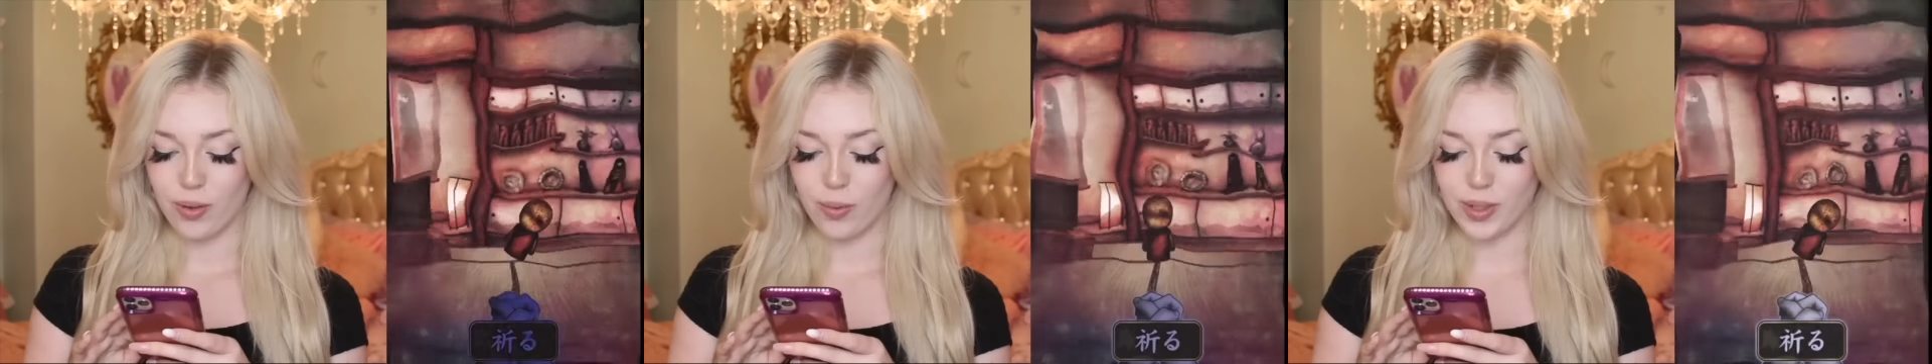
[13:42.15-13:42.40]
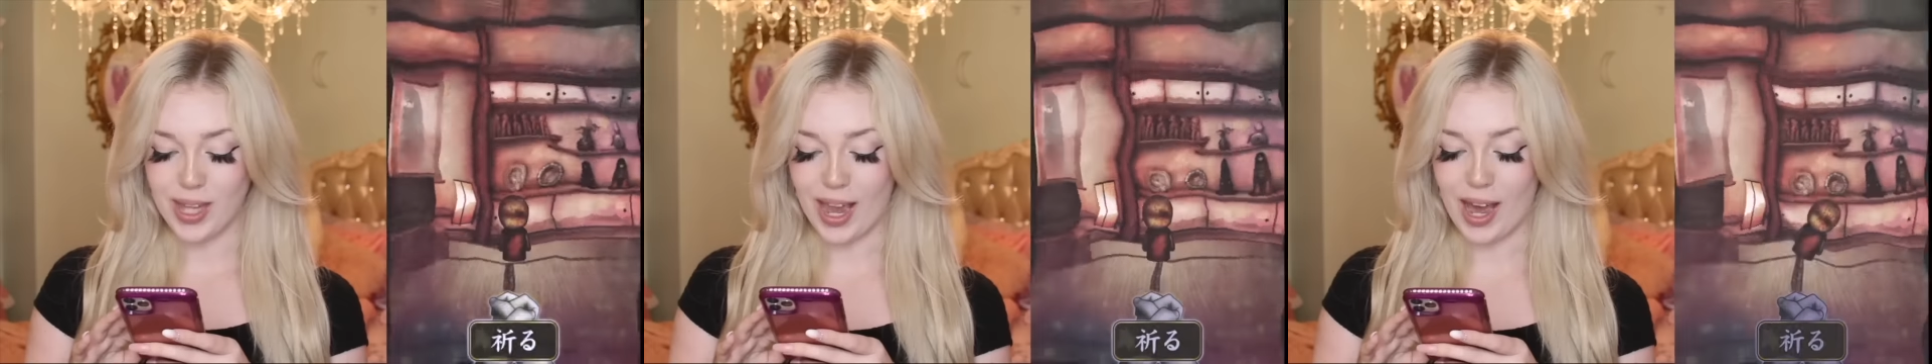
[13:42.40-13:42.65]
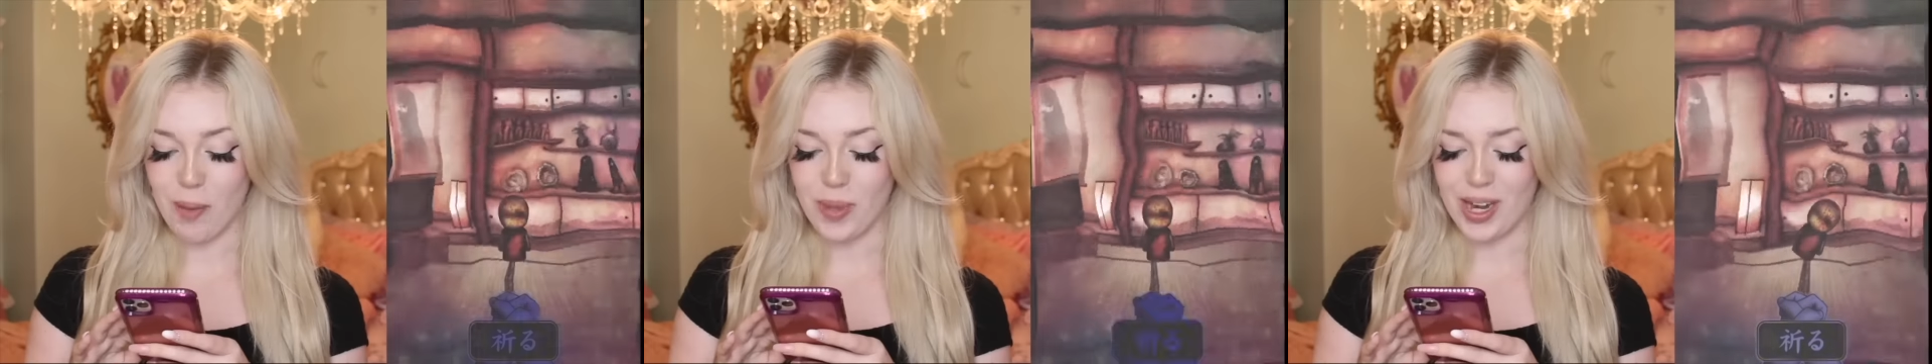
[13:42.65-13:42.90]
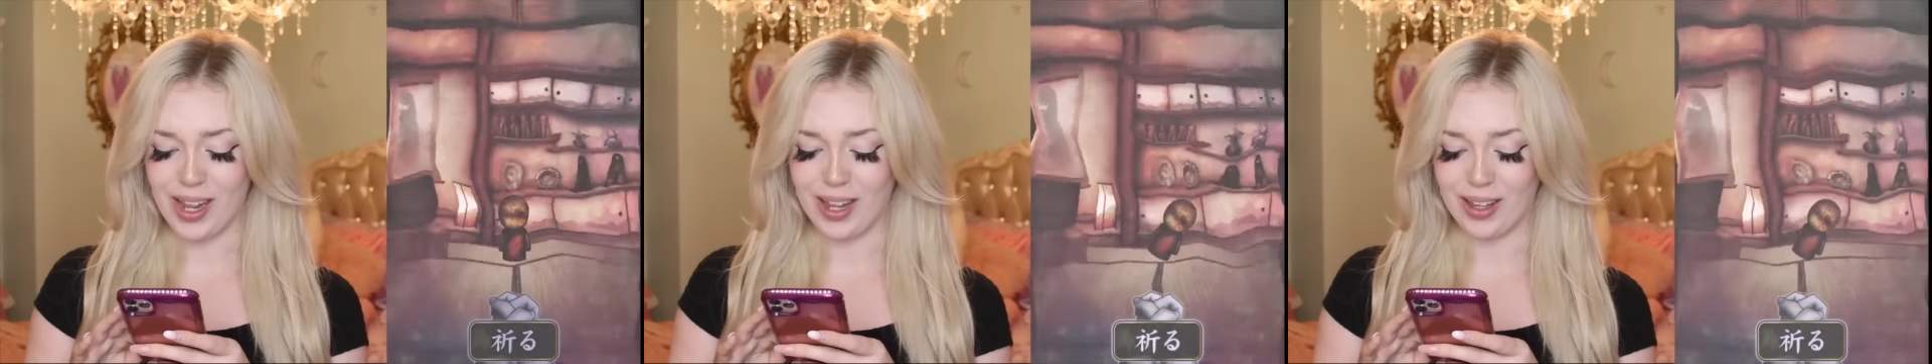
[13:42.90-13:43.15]
What's
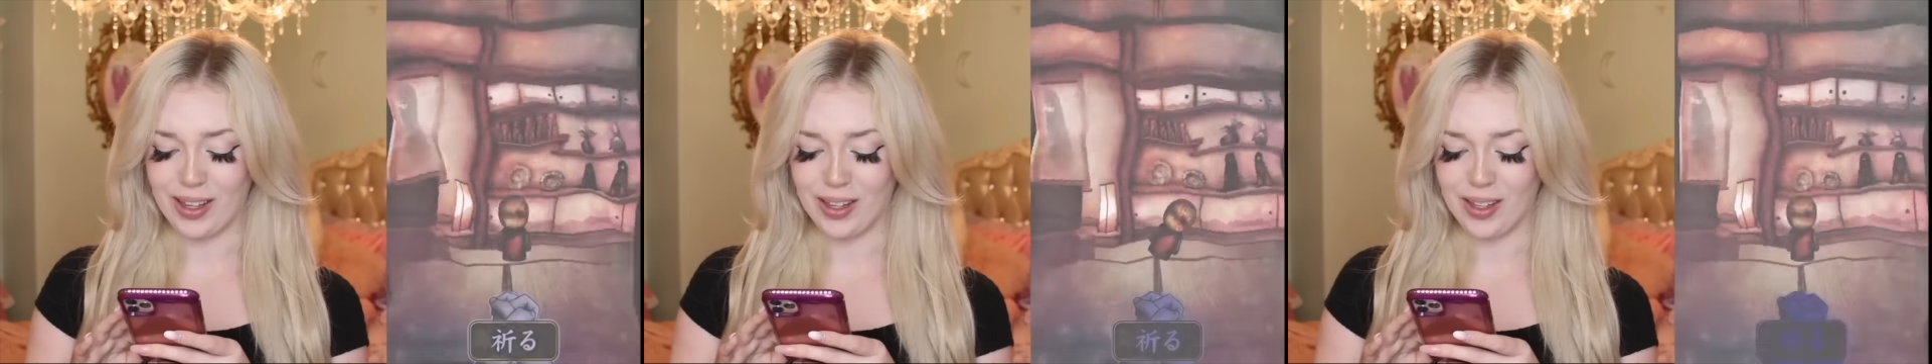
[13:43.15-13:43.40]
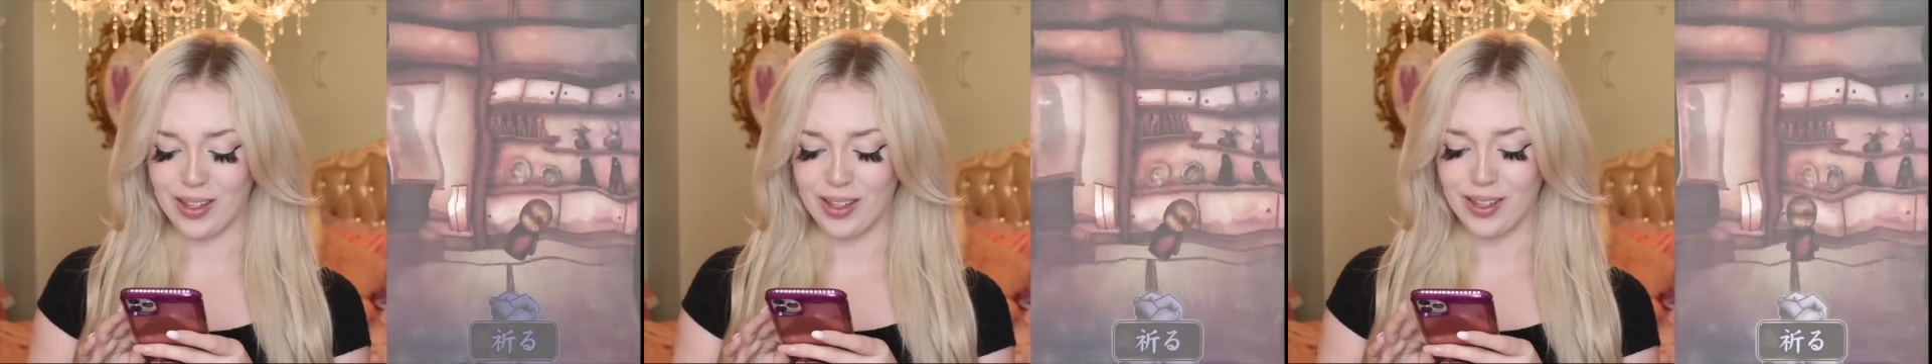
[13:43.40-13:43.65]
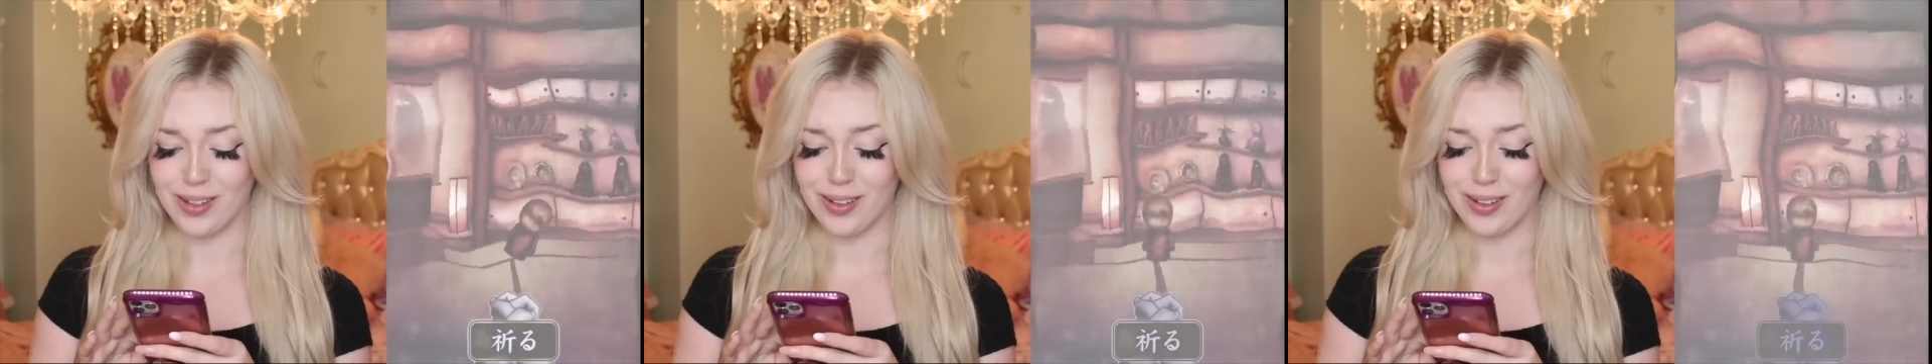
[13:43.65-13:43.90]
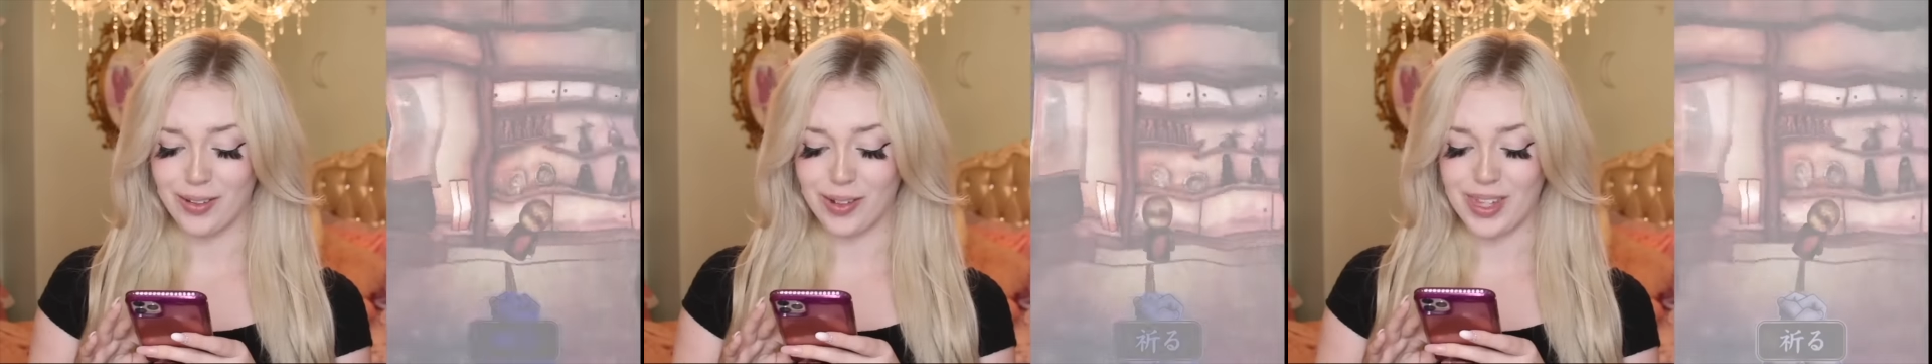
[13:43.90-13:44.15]
happening?
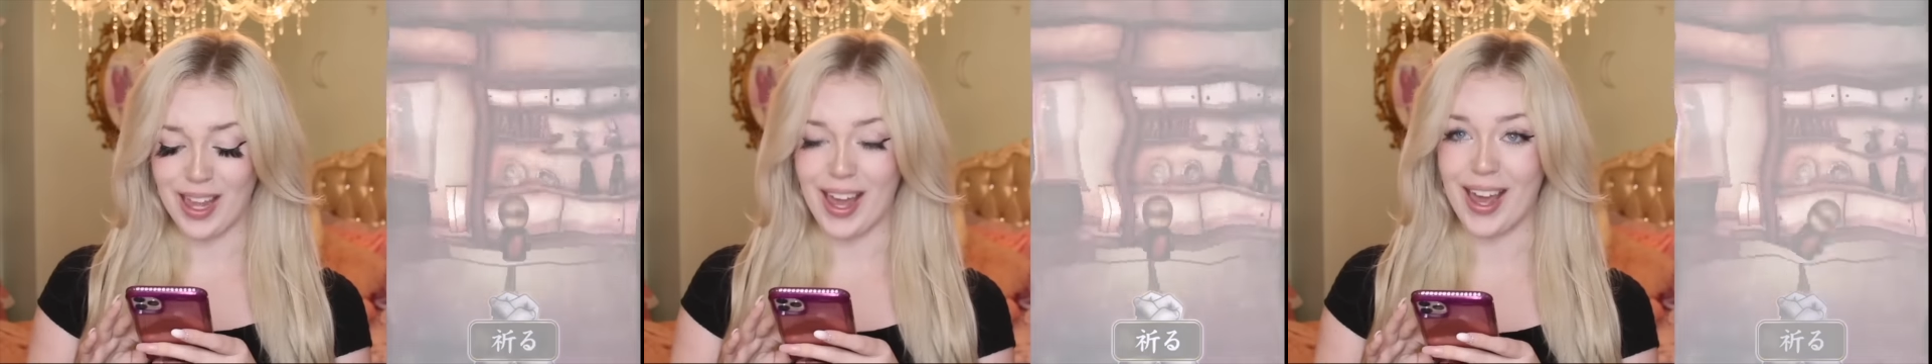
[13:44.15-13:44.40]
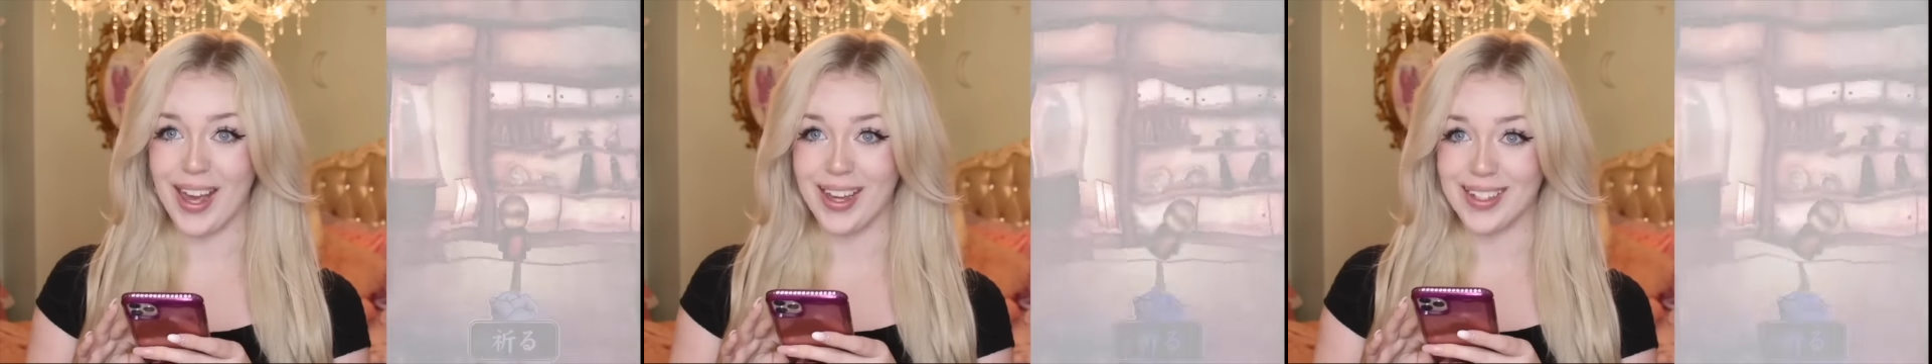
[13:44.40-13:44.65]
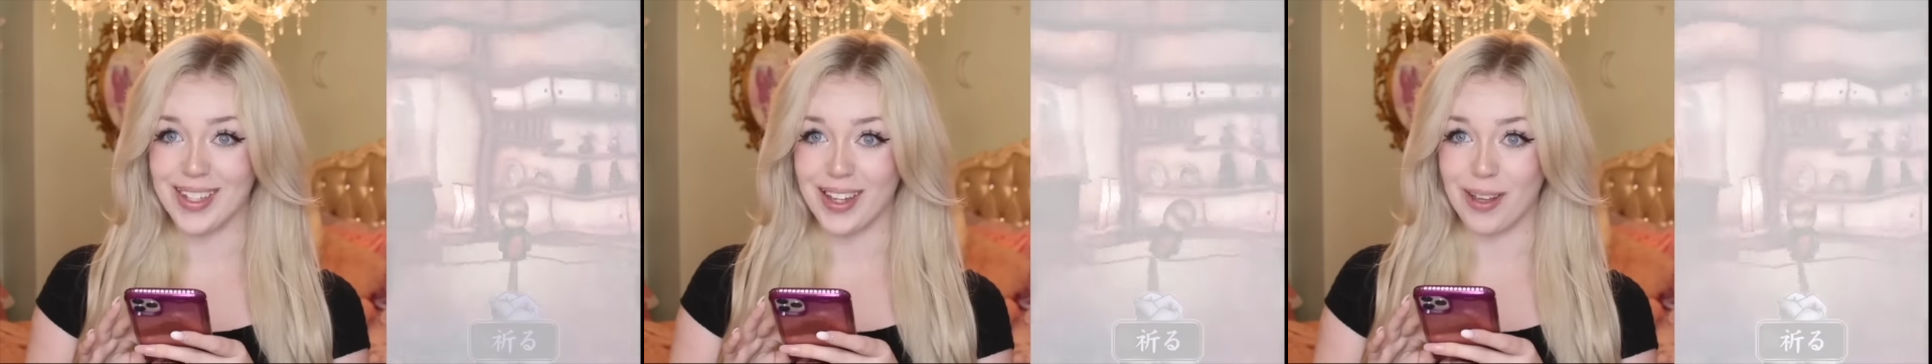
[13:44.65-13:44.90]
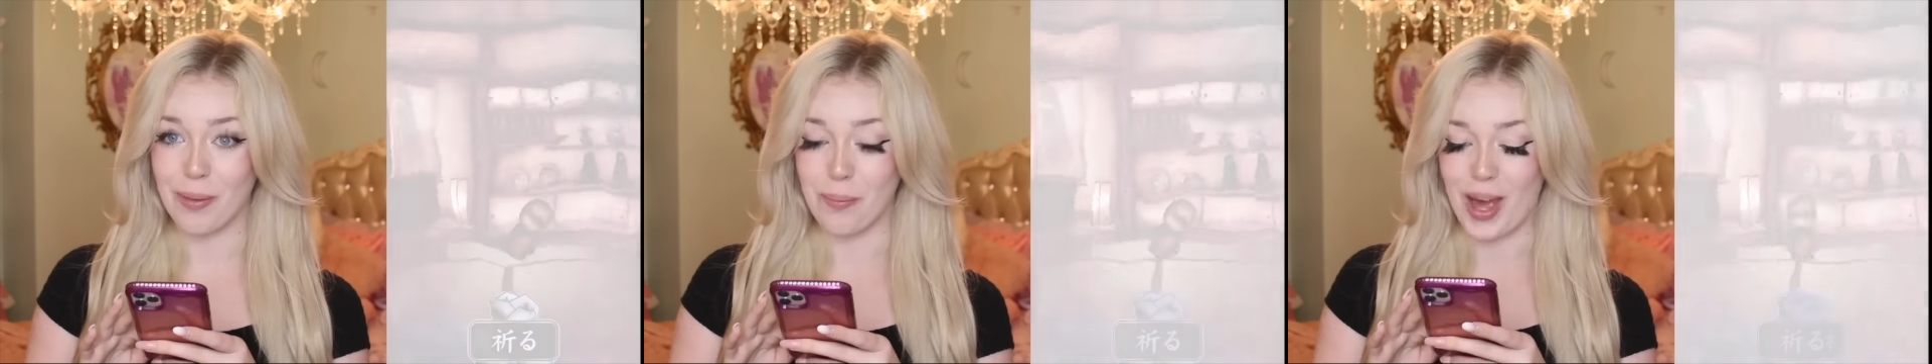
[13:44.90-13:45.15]
What the heck? Is that
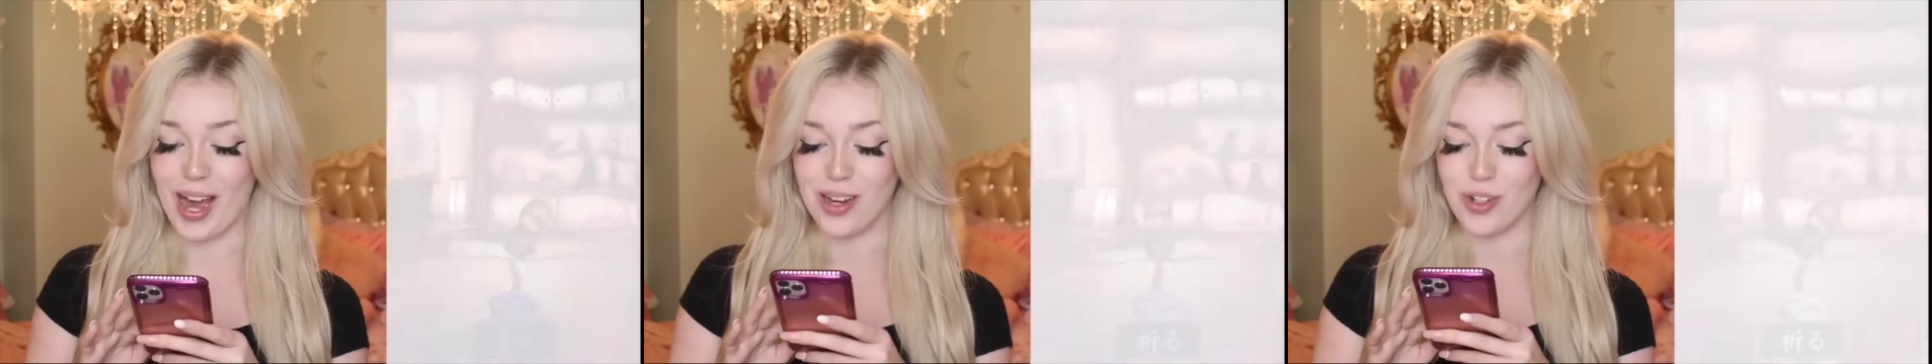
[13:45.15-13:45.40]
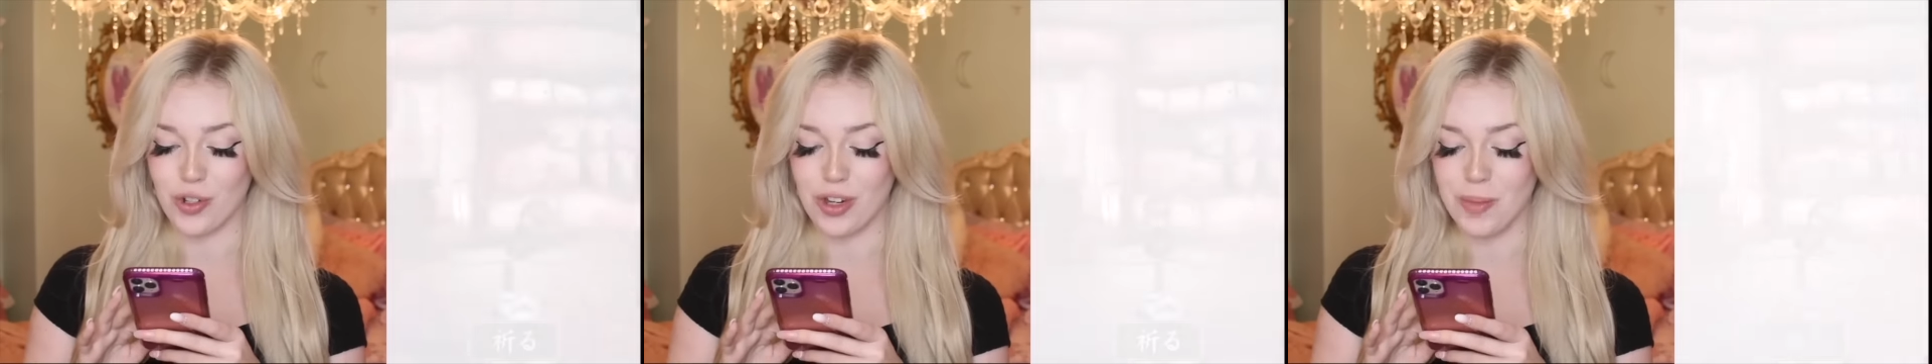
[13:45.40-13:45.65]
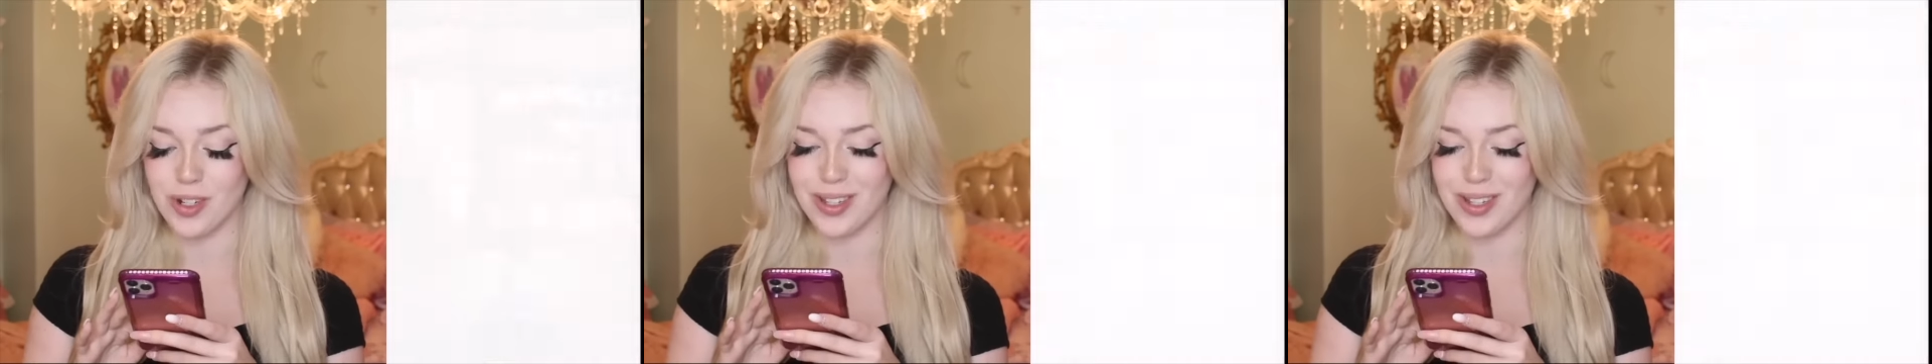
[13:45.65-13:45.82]
like a bad dream or